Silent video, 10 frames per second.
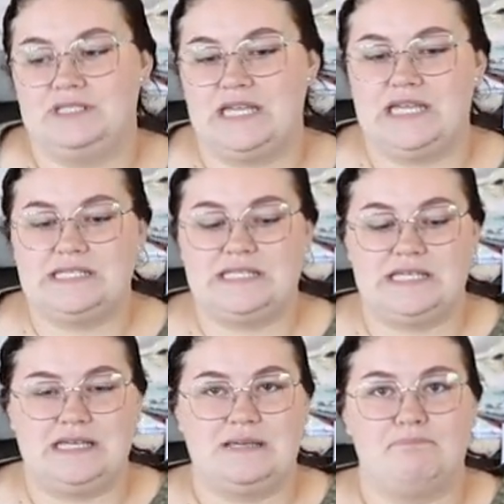
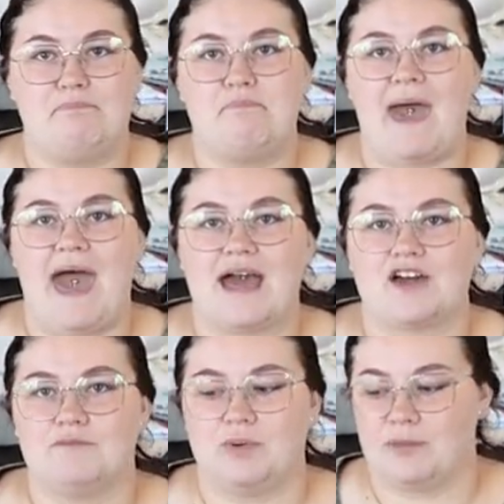dainty pack
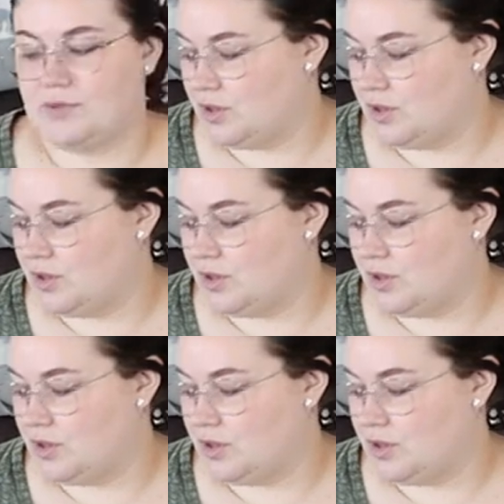of burp